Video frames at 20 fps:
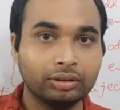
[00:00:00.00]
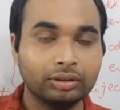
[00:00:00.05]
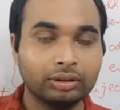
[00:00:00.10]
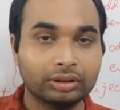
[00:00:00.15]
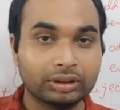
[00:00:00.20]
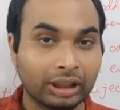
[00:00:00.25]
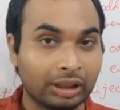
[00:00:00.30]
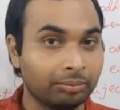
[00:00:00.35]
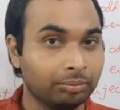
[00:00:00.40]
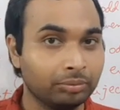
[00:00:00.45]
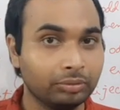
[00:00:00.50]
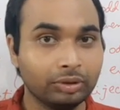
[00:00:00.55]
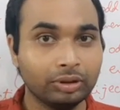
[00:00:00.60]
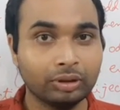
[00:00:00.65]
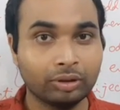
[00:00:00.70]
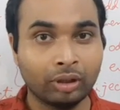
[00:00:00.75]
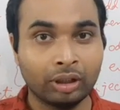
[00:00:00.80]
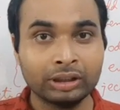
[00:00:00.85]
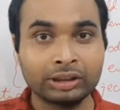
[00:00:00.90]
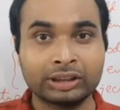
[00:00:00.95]

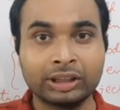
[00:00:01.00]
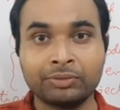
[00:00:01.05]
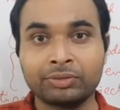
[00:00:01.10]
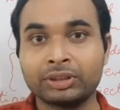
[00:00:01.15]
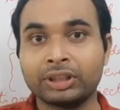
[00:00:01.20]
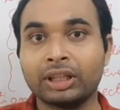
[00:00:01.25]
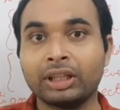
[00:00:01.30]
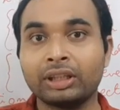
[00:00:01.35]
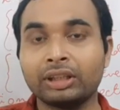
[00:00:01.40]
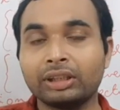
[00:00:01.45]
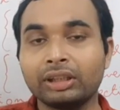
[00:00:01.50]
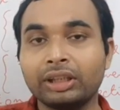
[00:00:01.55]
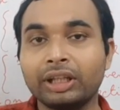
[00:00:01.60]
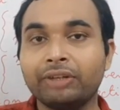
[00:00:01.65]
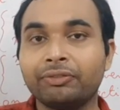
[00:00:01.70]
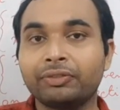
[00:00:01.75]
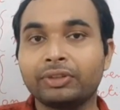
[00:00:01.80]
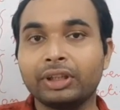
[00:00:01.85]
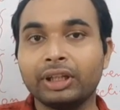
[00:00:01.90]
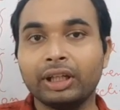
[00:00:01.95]
some concepts are
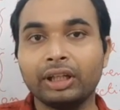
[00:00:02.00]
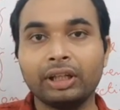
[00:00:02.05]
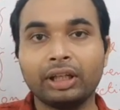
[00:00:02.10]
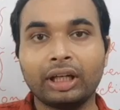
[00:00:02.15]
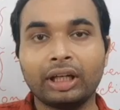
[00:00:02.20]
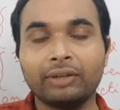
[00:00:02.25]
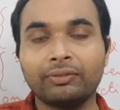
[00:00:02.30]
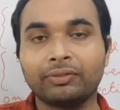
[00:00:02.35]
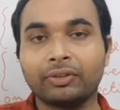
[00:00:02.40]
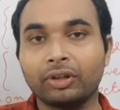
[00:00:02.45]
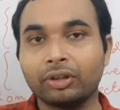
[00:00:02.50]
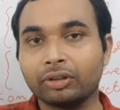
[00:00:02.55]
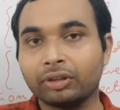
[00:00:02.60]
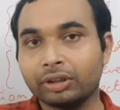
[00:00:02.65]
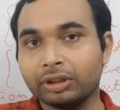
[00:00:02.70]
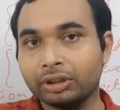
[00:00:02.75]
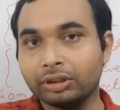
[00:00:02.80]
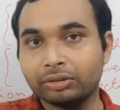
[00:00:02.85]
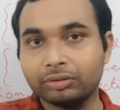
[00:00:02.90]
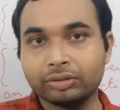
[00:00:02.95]
left there. I have
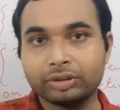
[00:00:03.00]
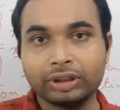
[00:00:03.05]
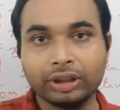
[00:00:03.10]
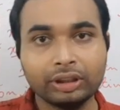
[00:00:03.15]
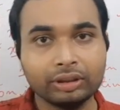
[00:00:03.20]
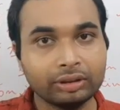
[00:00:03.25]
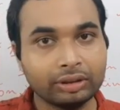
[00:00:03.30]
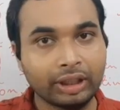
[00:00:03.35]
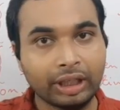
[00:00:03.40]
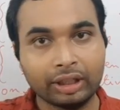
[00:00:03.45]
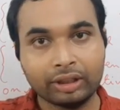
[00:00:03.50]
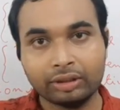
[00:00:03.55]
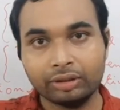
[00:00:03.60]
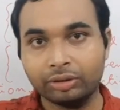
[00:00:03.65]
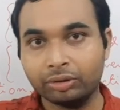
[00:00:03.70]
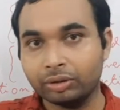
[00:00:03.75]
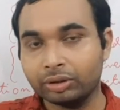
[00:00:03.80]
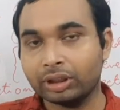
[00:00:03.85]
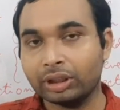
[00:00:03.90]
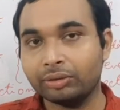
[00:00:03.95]
forgotten to say that,
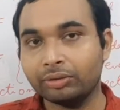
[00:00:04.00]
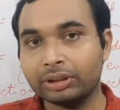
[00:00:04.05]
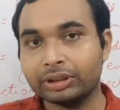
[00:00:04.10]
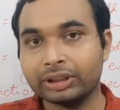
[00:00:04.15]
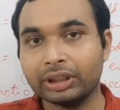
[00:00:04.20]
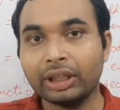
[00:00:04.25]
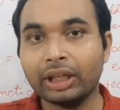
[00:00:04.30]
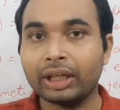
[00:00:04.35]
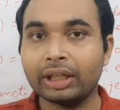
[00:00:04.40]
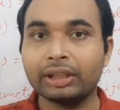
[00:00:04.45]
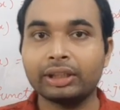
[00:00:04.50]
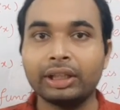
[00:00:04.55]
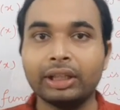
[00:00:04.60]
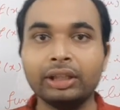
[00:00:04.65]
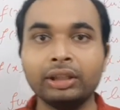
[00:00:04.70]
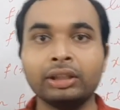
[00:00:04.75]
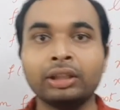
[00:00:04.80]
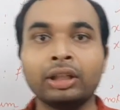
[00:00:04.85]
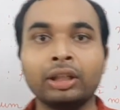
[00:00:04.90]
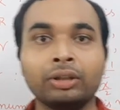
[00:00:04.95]
those I will say, and
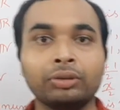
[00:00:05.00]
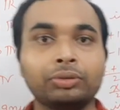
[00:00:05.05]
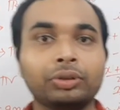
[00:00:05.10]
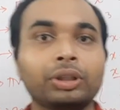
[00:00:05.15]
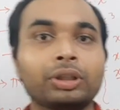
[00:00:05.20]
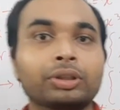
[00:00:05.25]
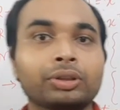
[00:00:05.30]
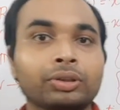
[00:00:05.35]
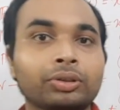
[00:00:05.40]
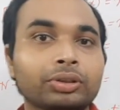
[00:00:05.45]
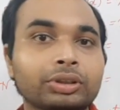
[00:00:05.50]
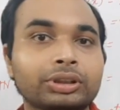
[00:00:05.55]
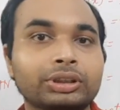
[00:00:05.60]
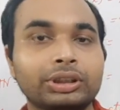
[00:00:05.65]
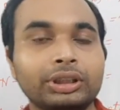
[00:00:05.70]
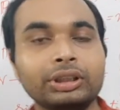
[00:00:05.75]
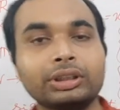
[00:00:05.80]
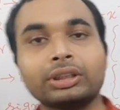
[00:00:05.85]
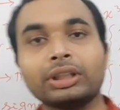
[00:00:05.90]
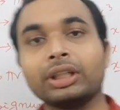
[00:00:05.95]
then we will close
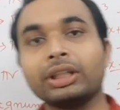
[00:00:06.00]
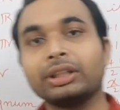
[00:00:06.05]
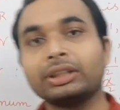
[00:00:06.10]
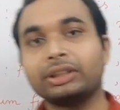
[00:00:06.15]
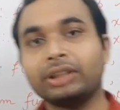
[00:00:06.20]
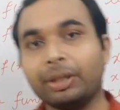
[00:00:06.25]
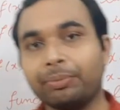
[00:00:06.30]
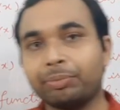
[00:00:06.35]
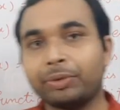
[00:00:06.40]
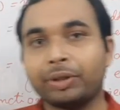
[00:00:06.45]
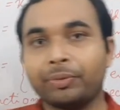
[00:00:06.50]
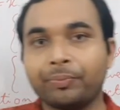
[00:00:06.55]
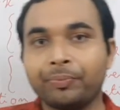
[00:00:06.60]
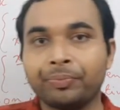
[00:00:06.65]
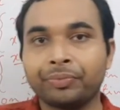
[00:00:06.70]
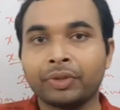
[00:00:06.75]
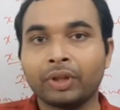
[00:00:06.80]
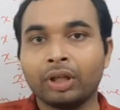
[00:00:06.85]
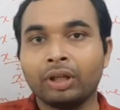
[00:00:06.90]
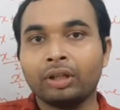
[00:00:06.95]
this chapter.
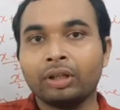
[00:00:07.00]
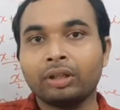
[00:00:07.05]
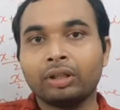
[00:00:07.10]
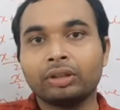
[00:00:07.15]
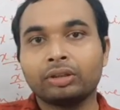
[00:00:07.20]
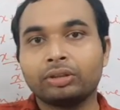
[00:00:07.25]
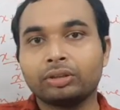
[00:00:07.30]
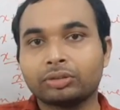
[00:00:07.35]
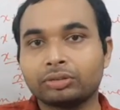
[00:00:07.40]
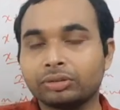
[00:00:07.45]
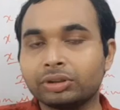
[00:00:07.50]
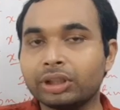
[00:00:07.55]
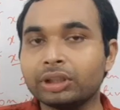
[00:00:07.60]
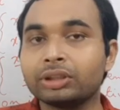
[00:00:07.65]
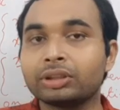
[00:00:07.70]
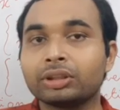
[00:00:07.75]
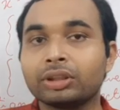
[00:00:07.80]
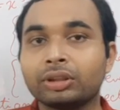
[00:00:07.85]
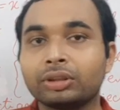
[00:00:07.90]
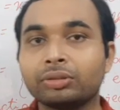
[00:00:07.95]
So
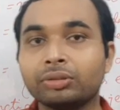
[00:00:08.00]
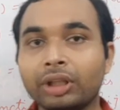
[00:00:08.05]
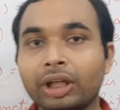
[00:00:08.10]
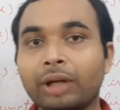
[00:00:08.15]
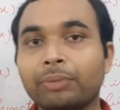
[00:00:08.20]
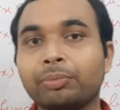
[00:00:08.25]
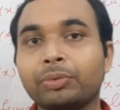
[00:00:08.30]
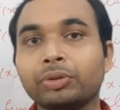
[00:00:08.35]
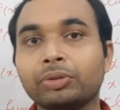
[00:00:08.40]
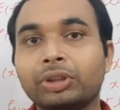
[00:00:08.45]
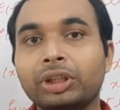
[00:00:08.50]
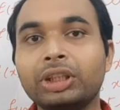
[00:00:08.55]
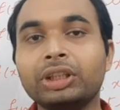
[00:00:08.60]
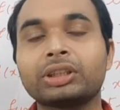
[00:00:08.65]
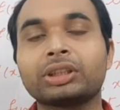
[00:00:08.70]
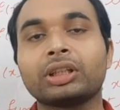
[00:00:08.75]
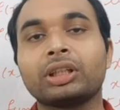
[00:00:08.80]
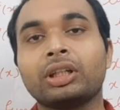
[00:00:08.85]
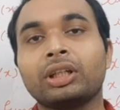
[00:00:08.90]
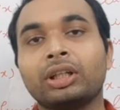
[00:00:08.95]
students, today up to
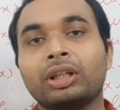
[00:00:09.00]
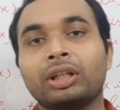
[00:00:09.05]
this.